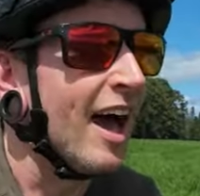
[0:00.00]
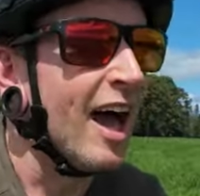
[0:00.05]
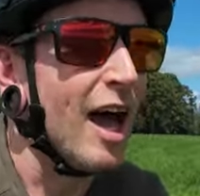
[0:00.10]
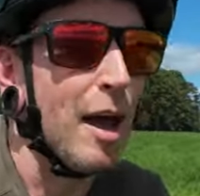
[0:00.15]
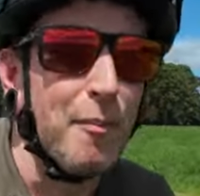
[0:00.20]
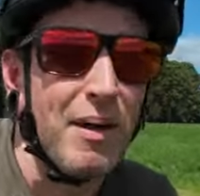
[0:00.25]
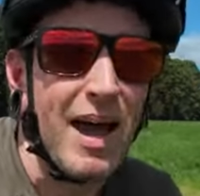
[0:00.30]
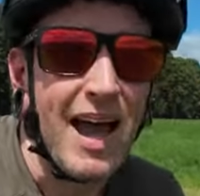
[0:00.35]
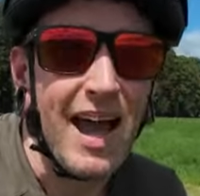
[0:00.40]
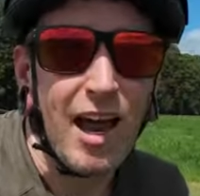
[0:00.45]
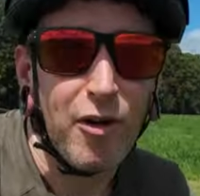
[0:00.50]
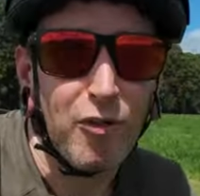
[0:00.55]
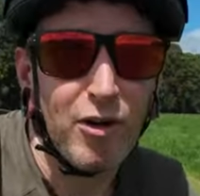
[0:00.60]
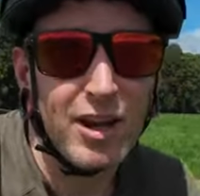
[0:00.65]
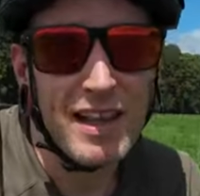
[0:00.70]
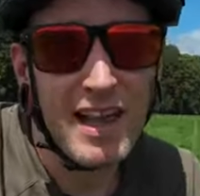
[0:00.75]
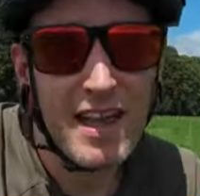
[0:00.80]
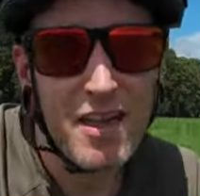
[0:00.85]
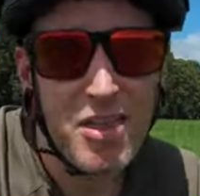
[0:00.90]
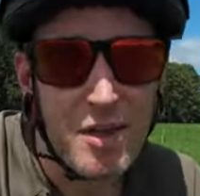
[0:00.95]
I
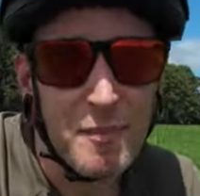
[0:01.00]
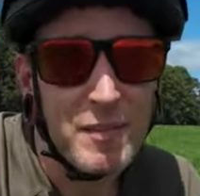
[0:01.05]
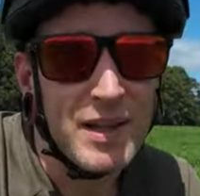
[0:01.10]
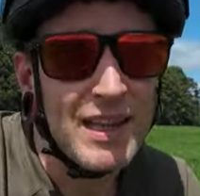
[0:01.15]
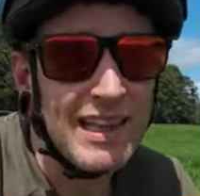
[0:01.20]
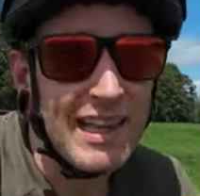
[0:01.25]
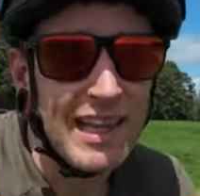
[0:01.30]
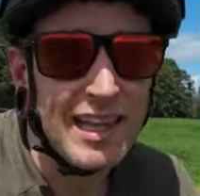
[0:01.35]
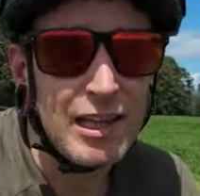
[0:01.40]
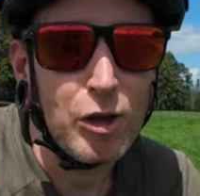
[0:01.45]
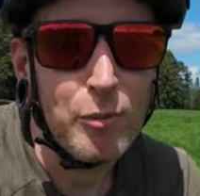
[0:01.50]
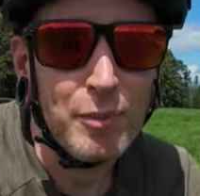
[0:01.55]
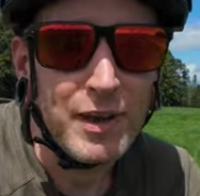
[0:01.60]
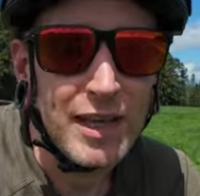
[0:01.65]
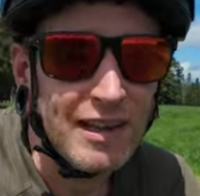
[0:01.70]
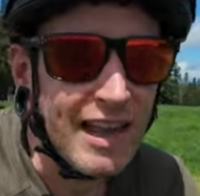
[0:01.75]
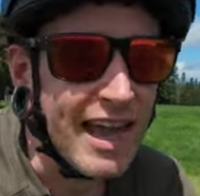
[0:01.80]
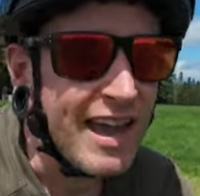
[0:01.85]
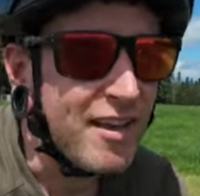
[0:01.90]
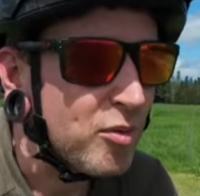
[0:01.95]
realize I'm a little
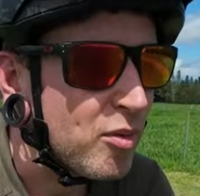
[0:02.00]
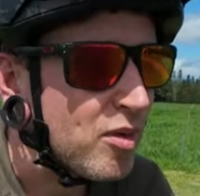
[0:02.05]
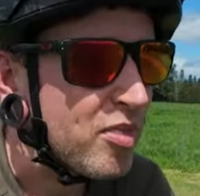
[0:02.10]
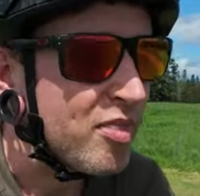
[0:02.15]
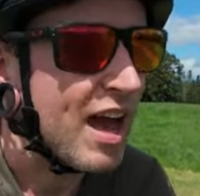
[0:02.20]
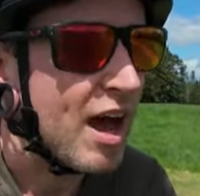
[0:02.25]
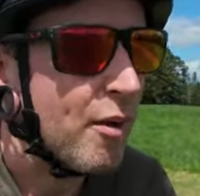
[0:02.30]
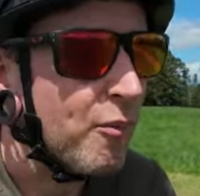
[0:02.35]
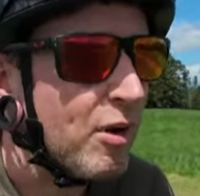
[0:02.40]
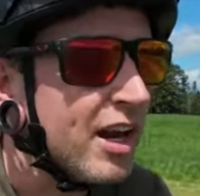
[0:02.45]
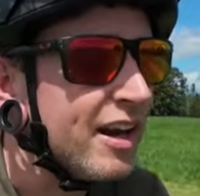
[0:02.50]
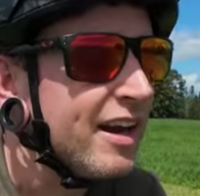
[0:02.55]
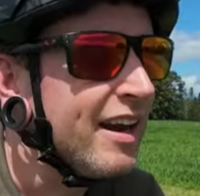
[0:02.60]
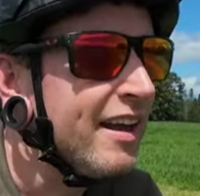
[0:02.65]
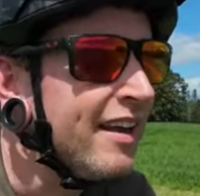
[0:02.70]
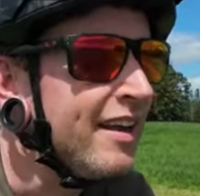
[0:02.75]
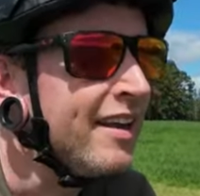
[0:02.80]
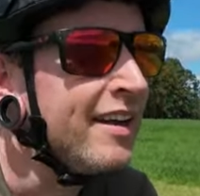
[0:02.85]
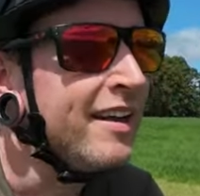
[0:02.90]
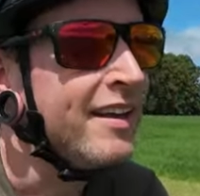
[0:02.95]
bit late with that one,